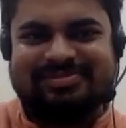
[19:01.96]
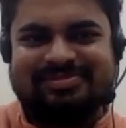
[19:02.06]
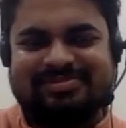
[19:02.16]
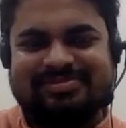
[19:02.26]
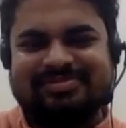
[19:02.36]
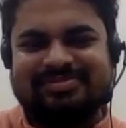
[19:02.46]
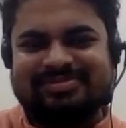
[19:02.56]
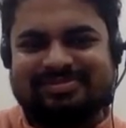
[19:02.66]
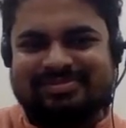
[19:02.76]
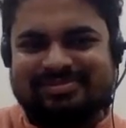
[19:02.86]

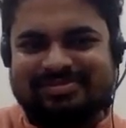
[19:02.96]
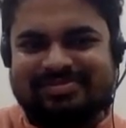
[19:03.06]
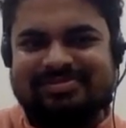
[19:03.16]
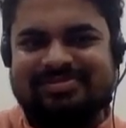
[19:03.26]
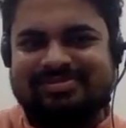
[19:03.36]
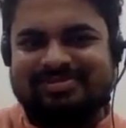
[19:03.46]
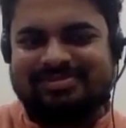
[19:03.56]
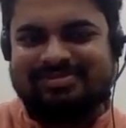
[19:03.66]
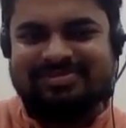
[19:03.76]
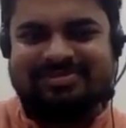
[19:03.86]

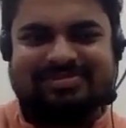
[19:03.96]
(silent)